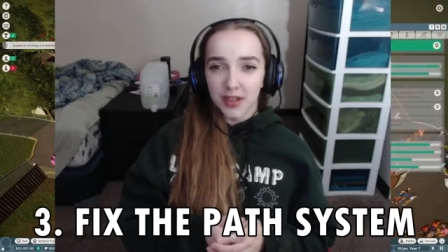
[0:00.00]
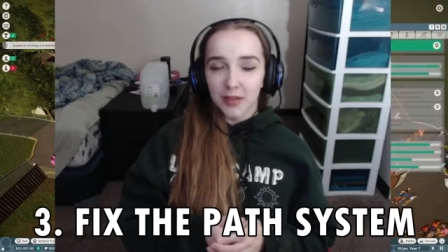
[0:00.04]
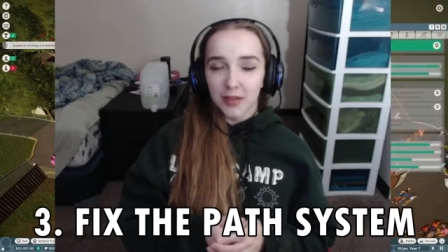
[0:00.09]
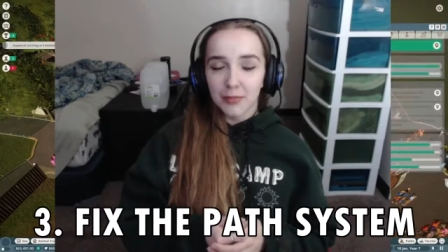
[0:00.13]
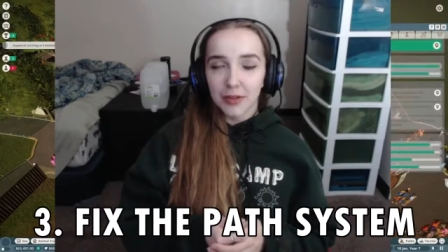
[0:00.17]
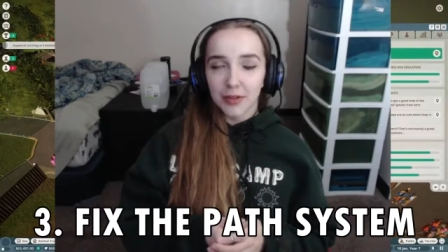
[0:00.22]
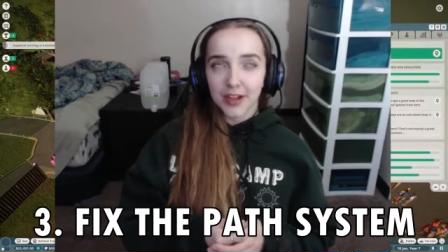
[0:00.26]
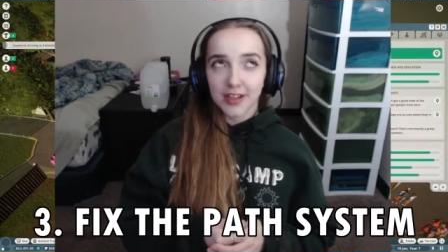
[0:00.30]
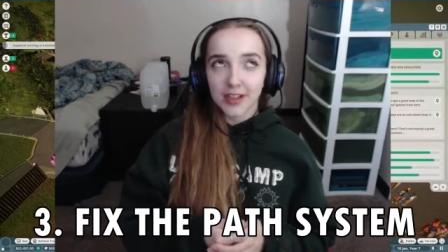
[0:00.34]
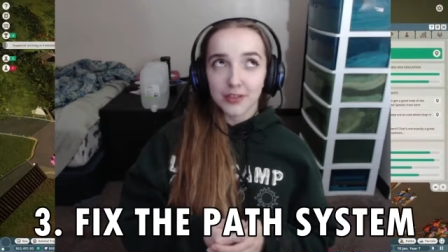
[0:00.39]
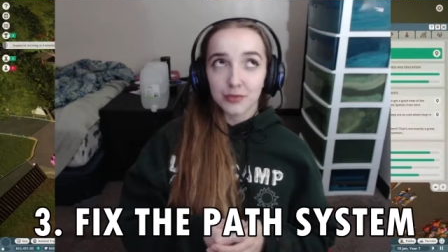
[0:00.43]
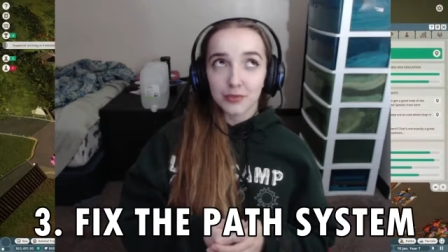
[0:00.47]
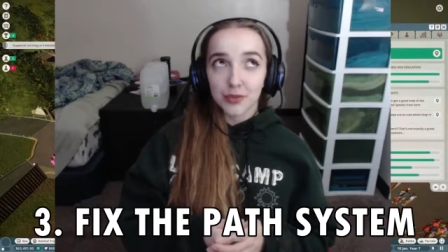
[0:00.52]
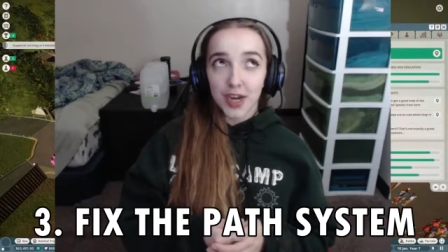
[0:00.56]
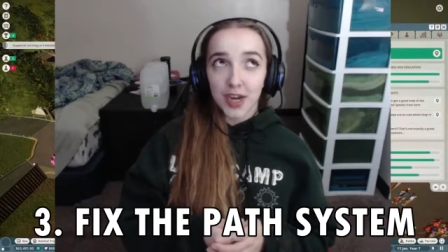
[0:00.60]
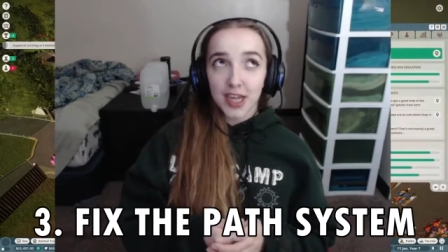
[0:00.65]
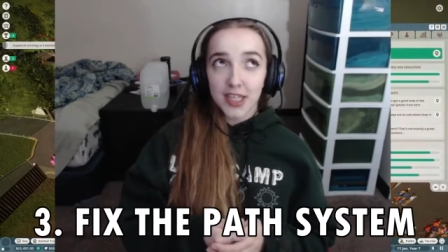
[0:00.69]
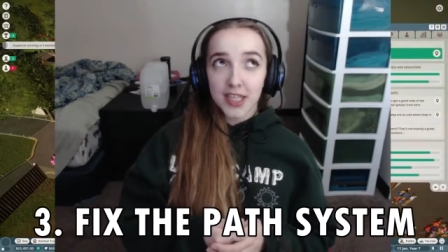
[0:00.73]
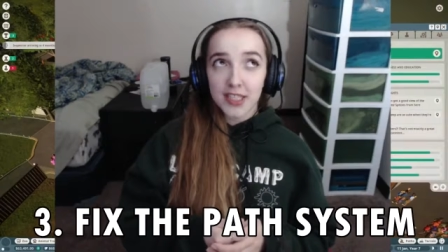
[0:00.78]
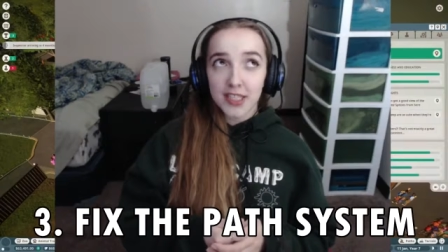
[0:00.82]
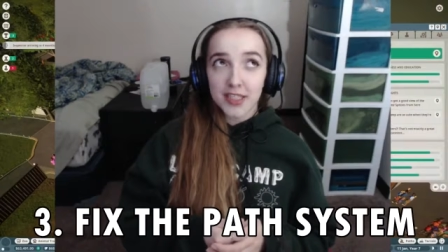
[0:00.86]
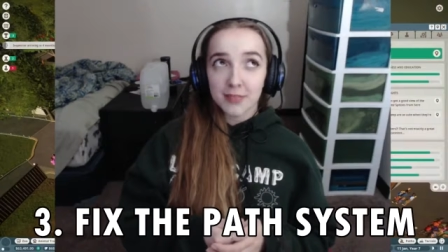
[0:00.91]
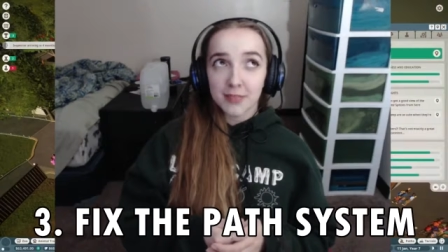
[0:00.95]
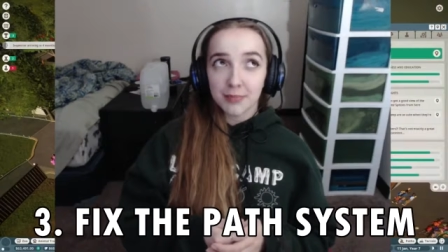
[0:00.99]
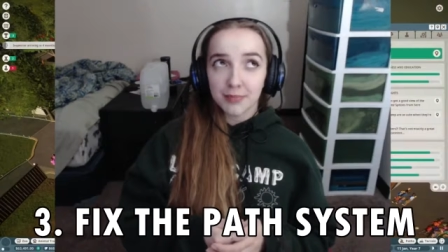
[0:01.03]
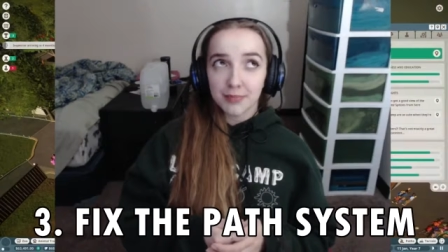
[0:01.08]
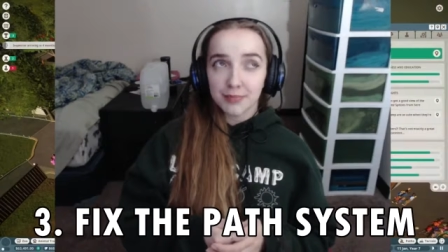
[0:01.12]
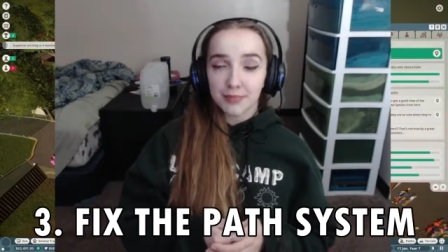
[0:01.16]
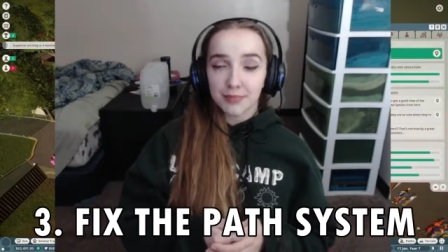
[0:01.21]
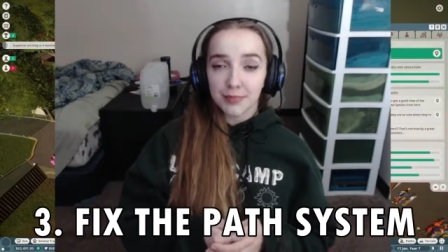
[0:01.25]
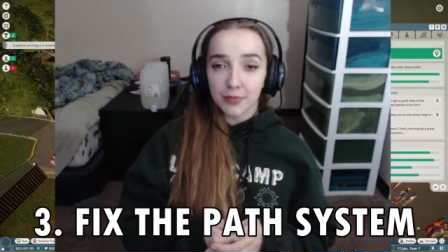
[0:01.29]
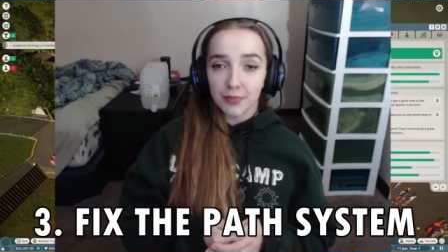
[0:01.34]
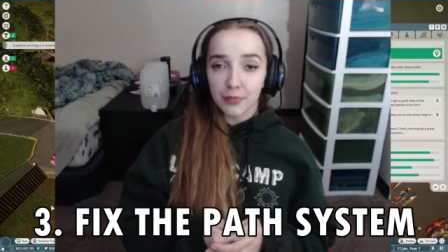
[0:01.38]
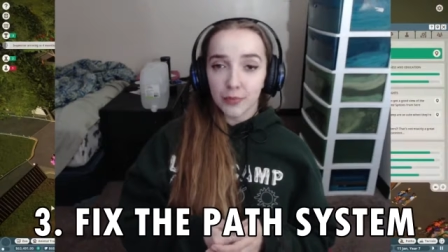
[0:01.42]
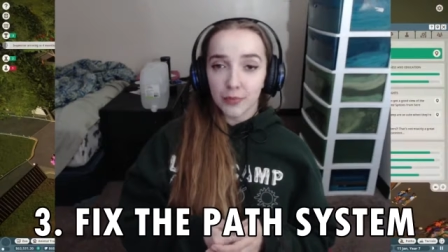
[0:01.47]
because raised
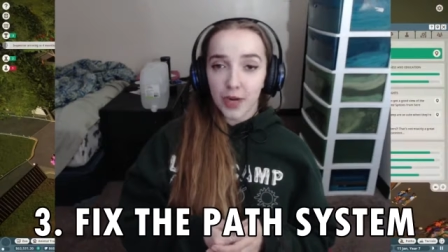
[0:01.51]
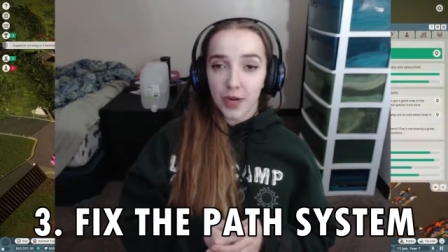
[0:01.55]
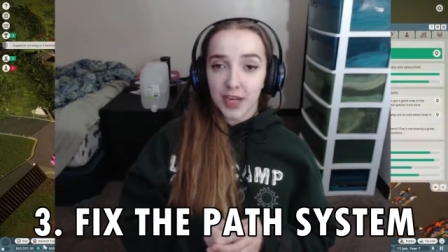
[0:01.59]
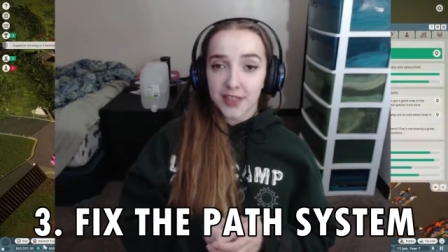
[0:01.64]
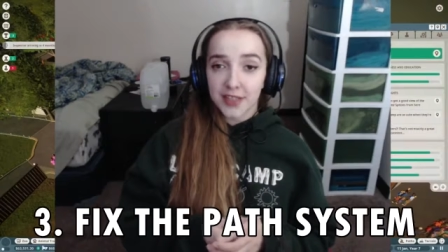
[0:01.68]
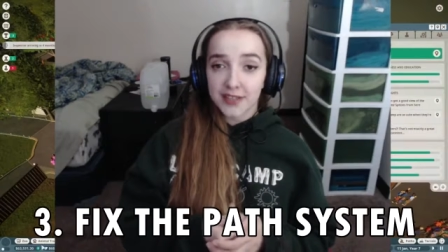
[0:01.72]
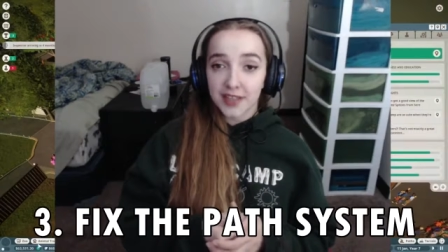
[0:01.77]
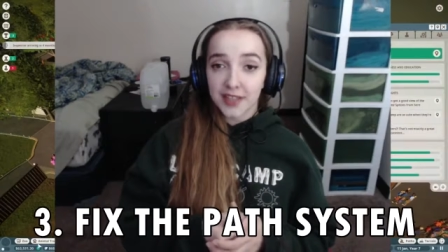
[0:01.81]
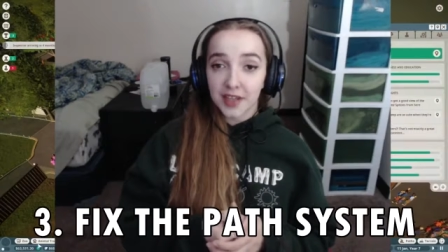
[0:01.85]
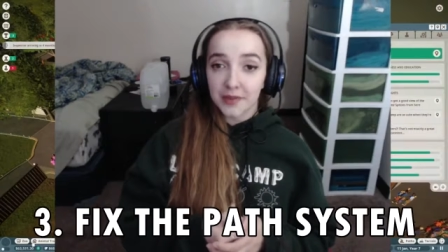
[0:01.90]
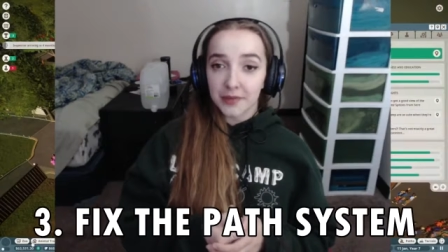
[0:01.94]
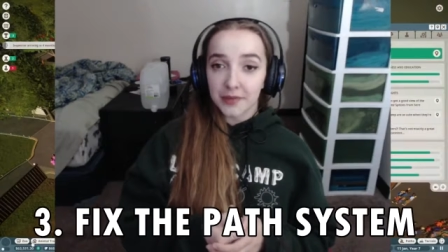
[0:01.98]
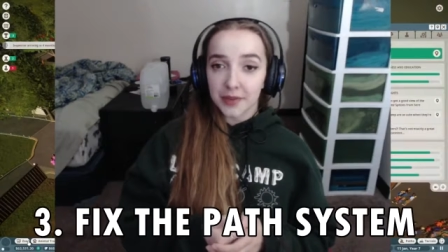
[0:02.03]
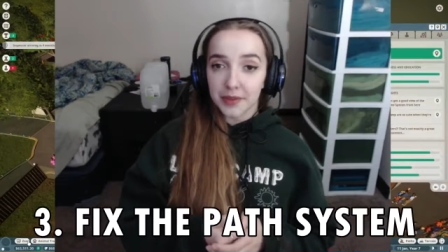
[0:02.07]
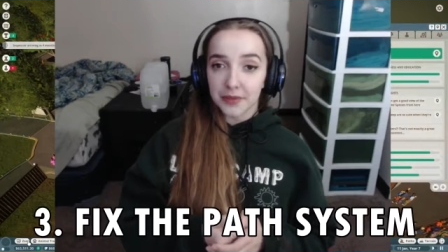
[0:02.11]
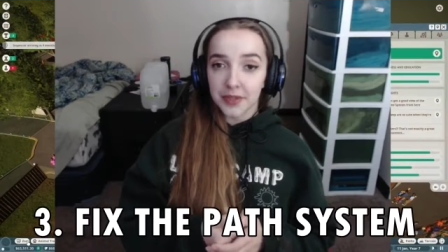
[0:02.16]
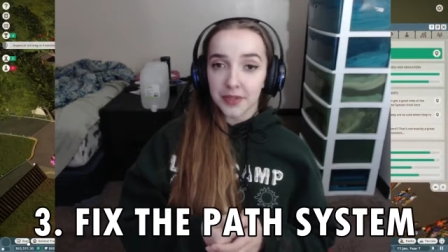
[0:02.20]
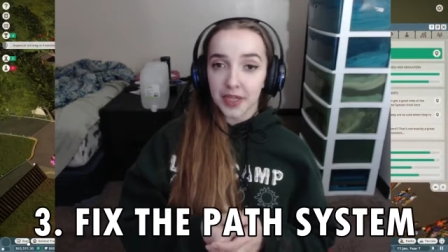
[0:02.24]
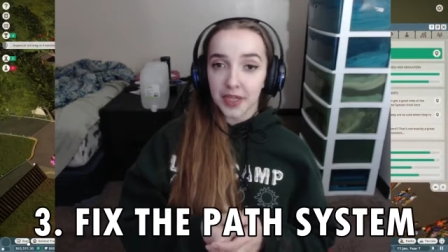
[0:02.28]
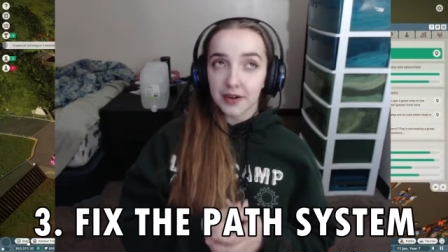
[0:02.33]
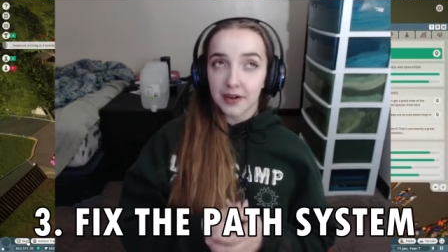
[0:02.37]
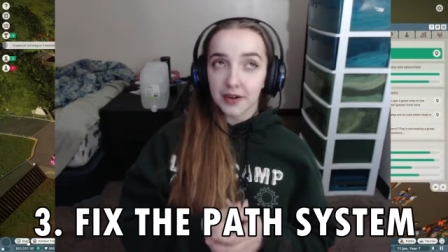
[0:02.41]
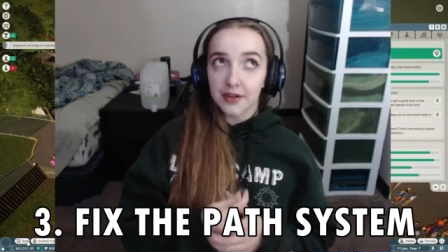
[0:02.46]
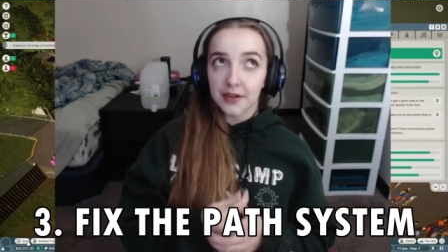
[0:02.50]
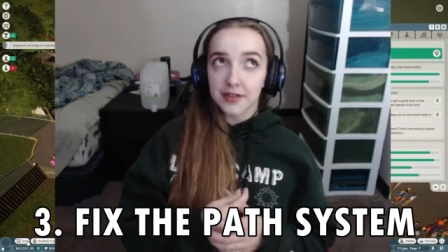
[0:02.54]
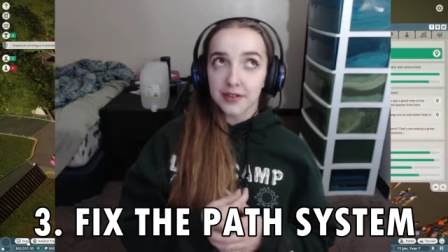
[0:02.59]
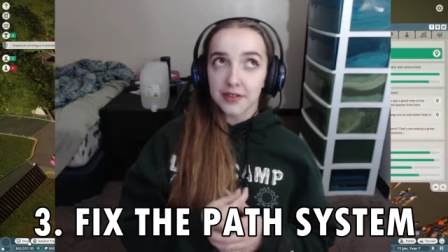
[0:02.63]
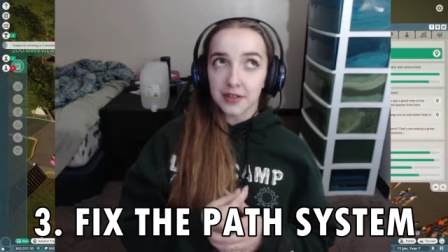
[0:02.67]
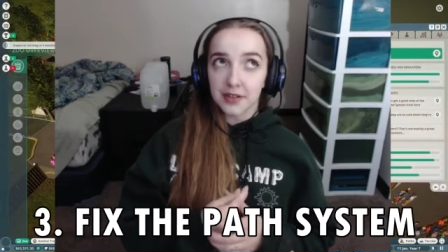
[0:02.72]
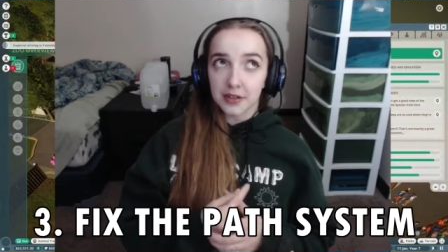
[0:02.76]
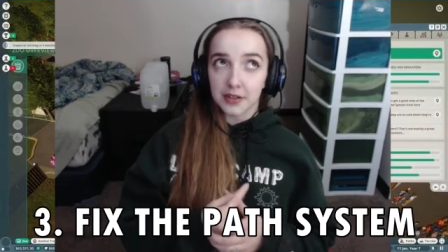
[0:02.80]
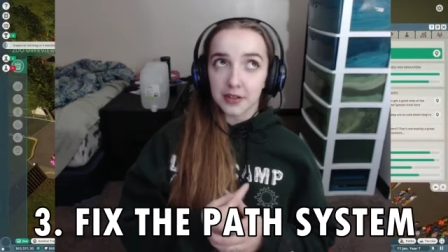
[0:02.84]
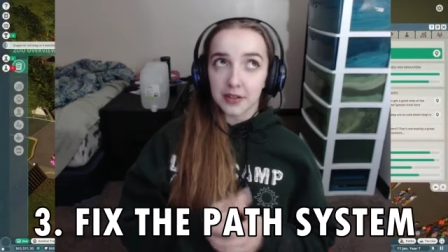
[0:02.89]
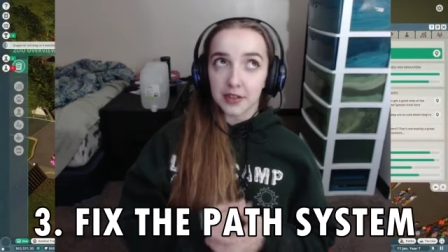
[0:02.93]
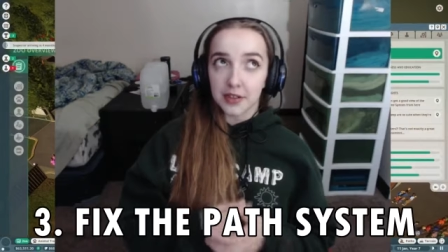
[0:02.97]
viewing areas
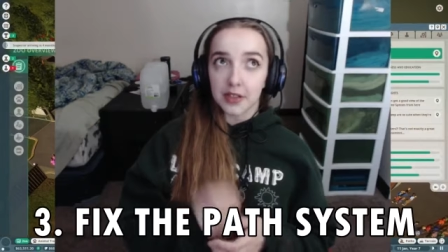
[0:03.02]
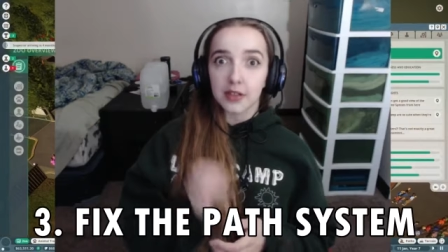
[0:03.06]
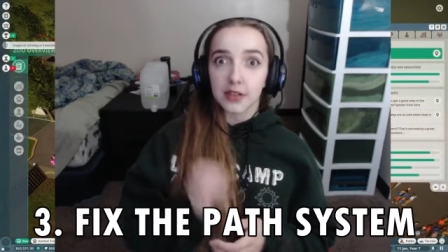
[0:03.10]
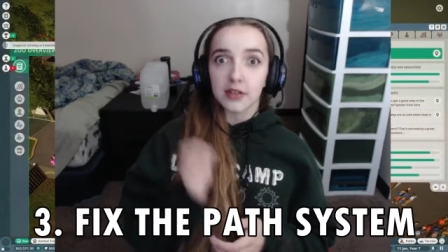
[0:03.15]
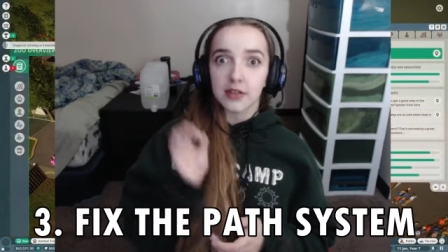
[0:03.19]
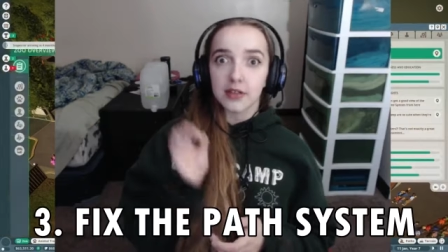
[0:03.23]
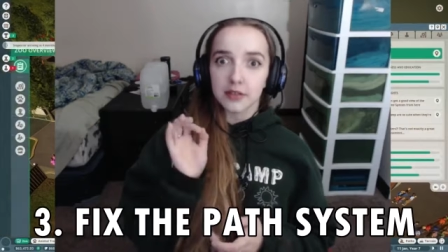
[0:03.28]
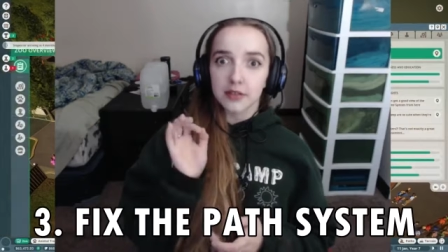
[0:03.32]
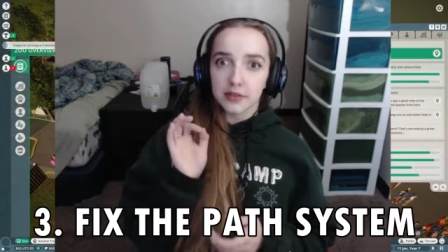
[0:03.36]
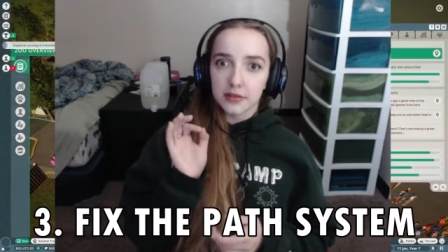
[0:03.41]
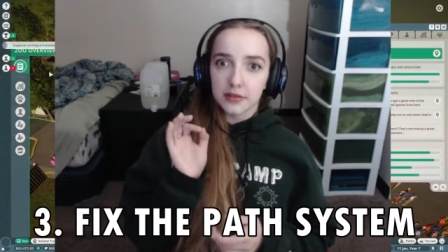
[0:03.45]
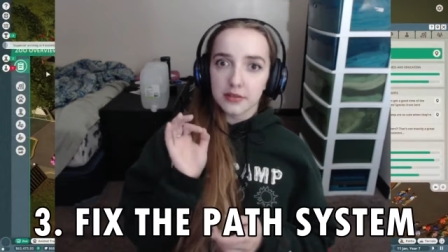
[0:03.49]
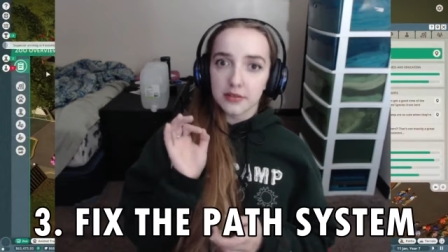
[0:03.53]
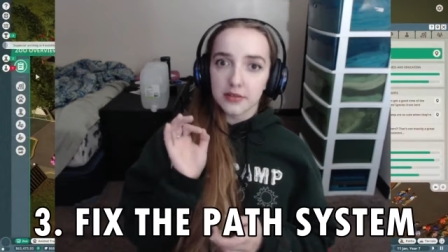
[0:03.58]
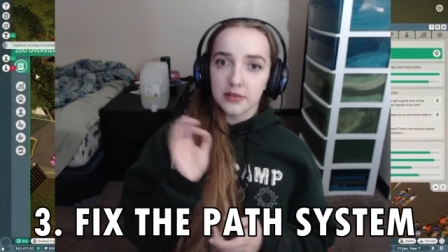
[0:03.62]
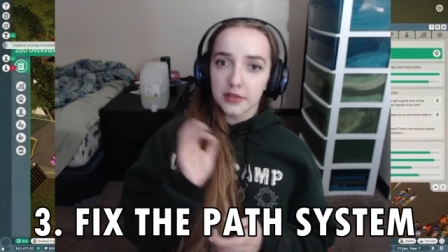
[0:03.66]
are